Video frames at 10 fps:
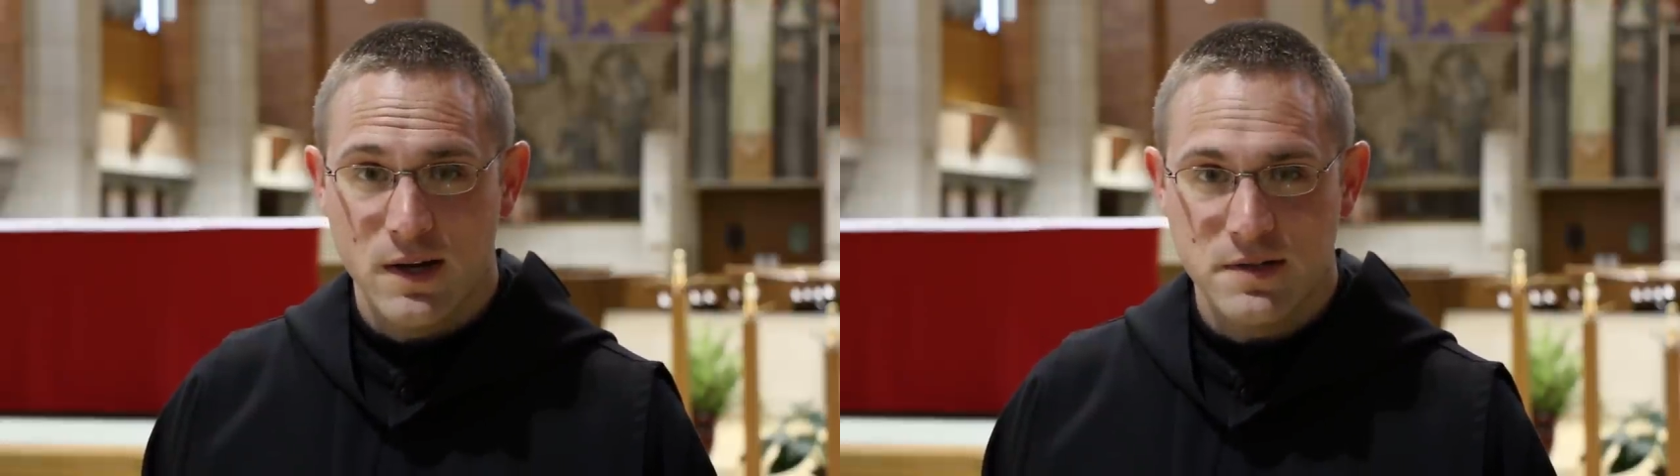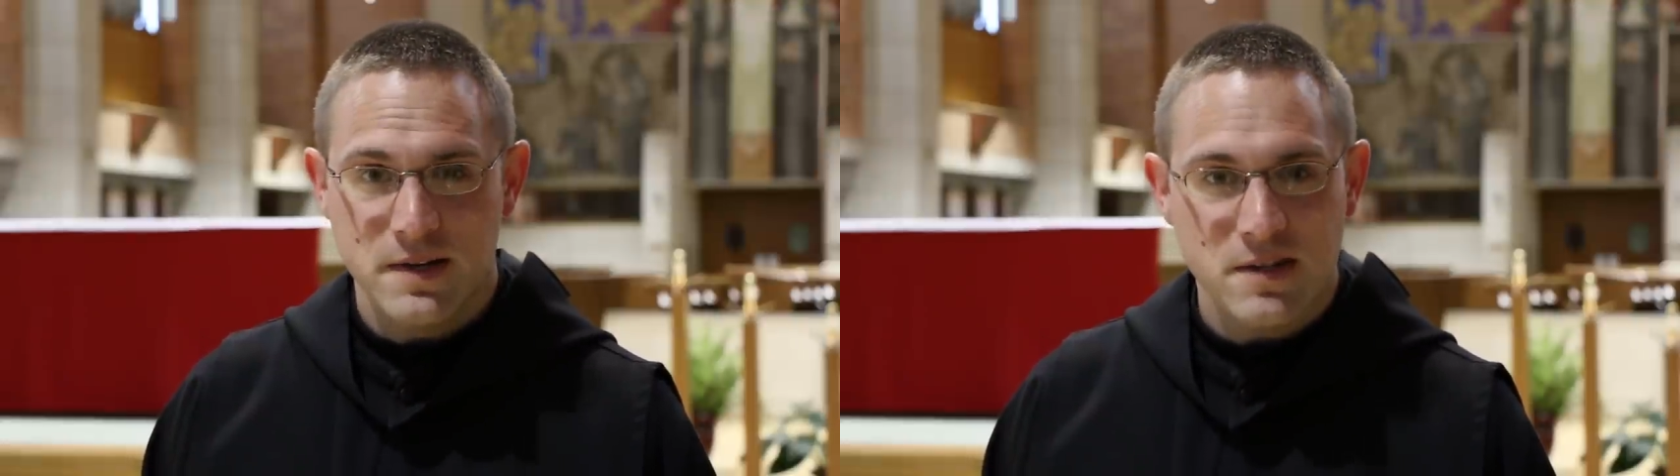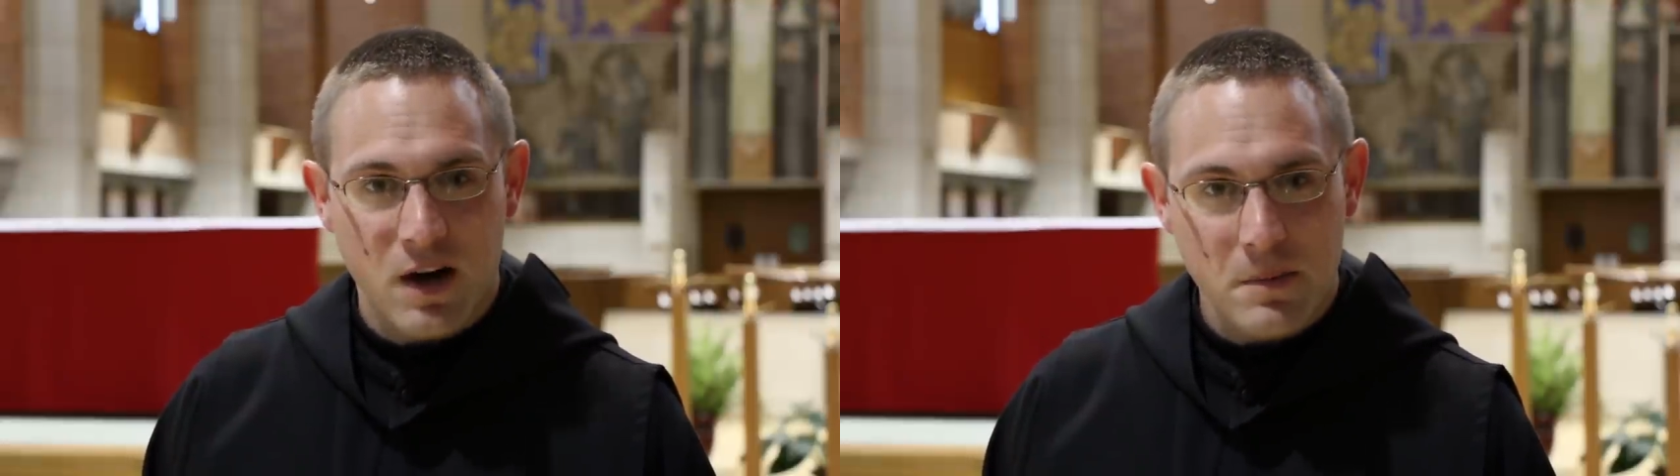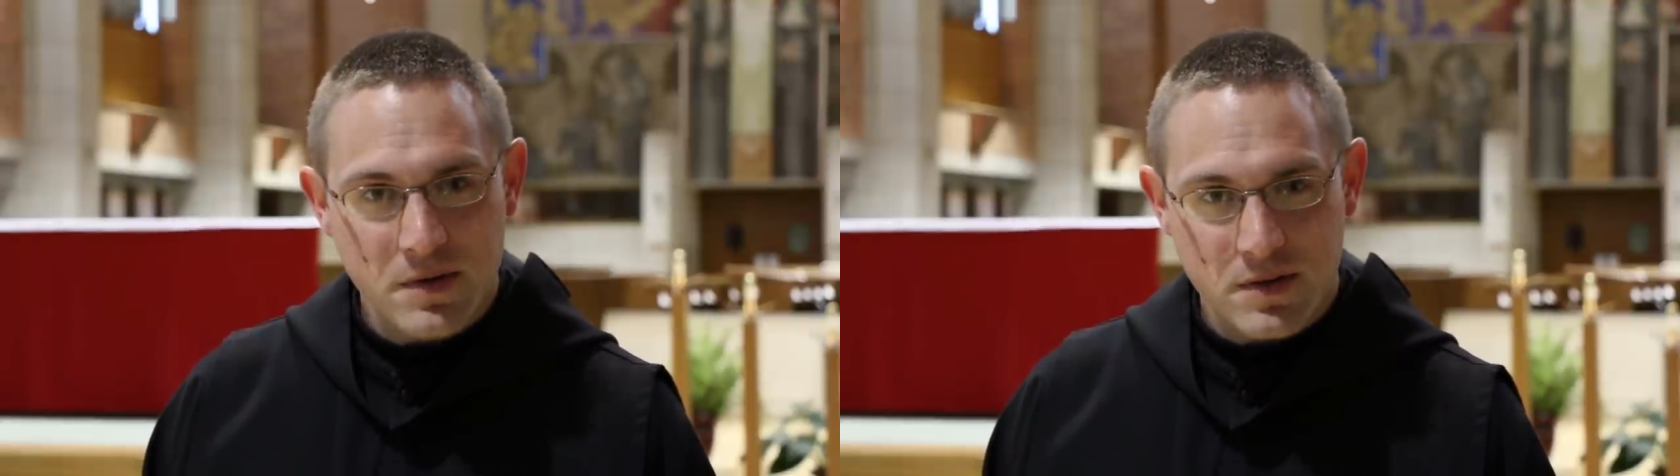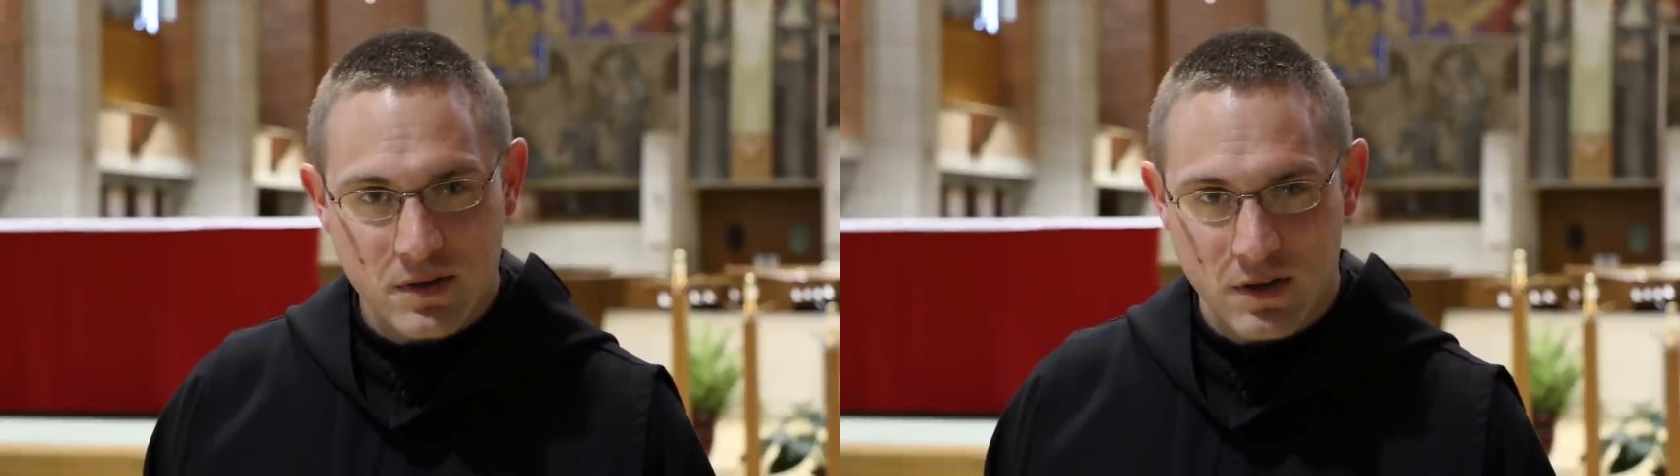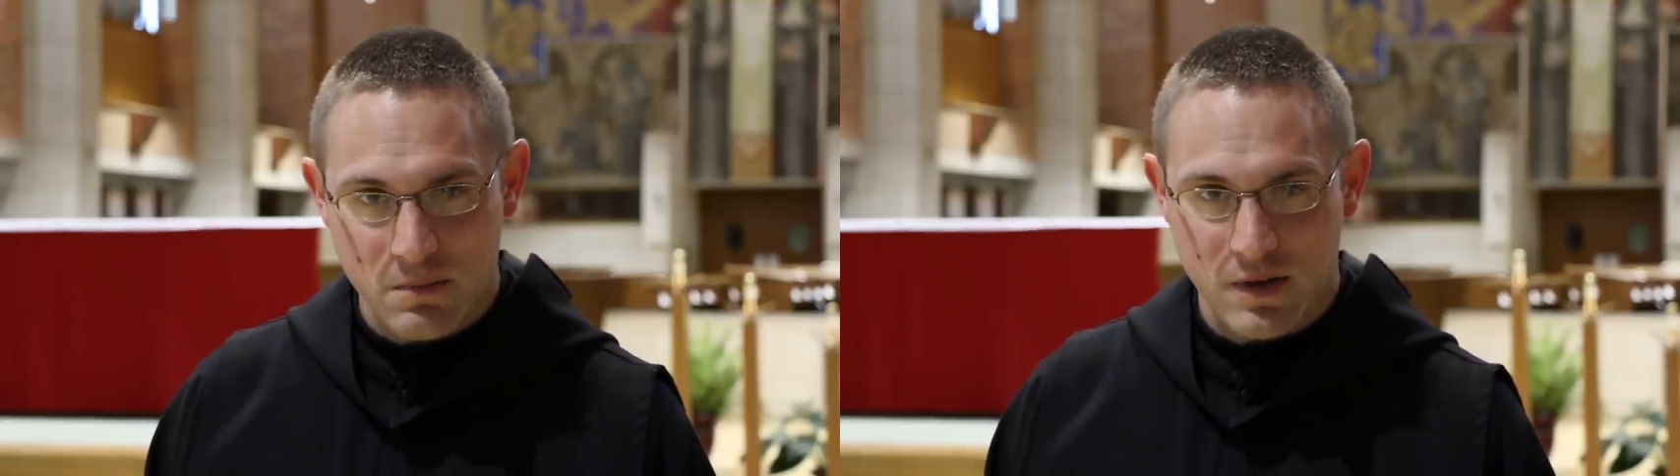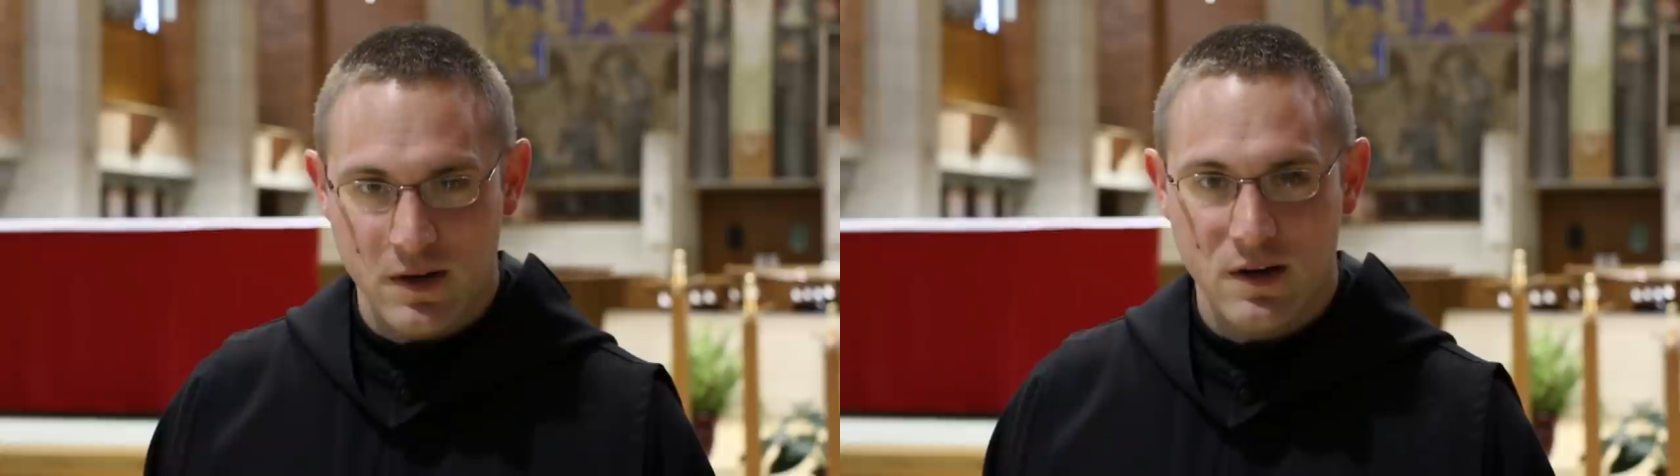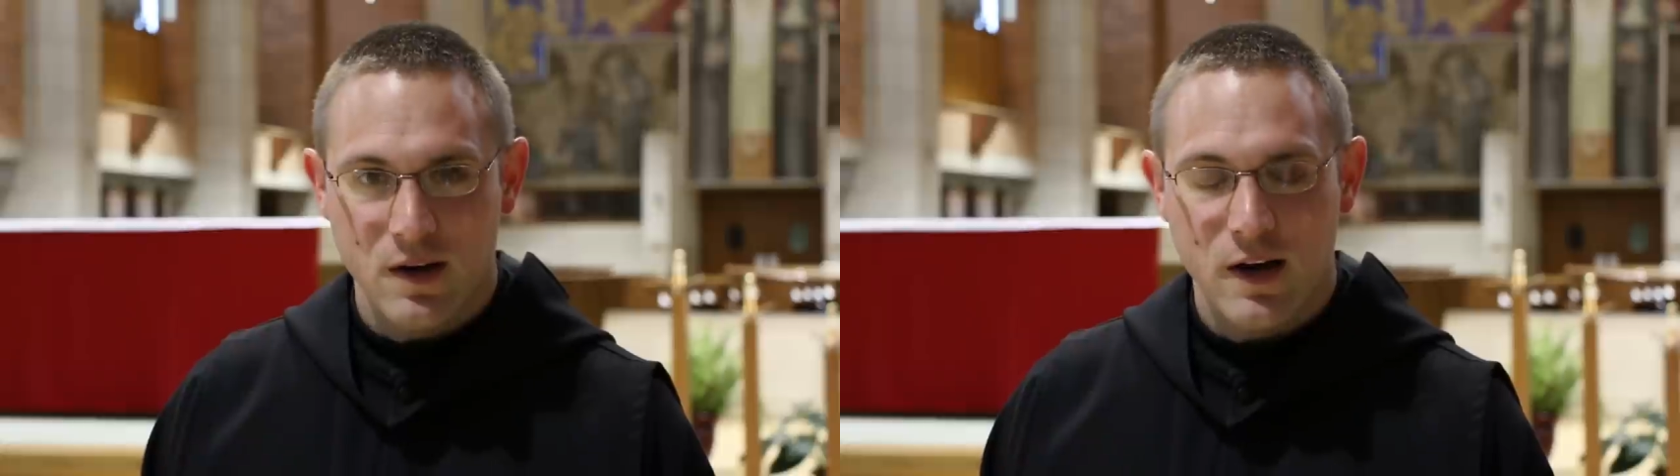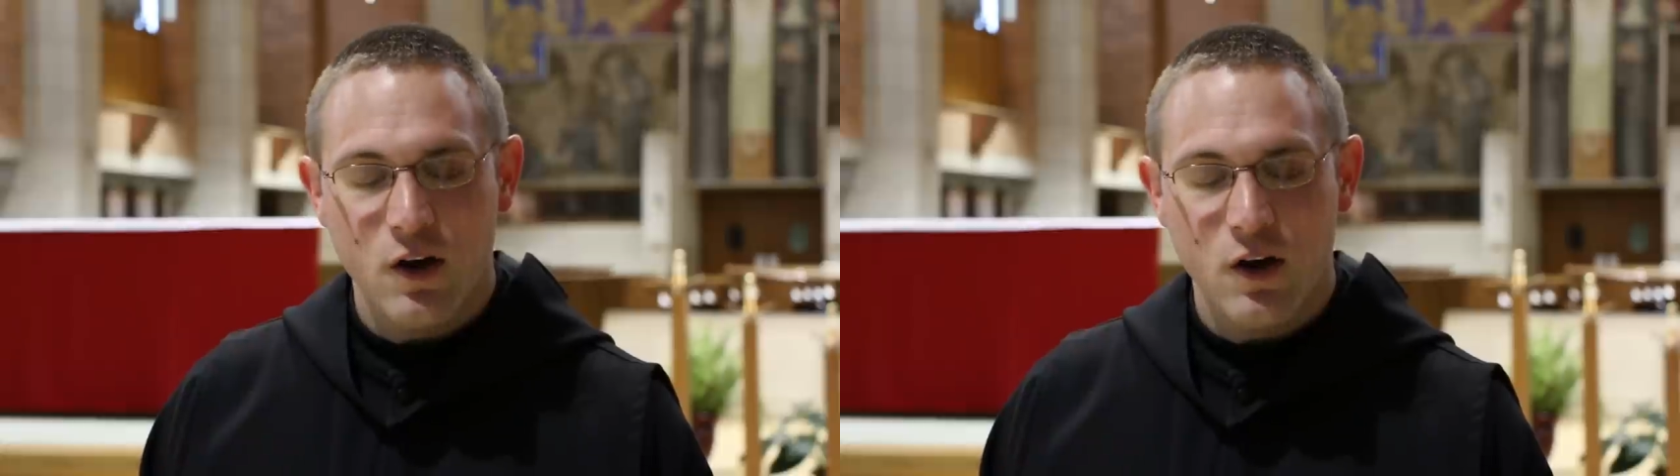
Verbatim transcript: And St. Thomas can be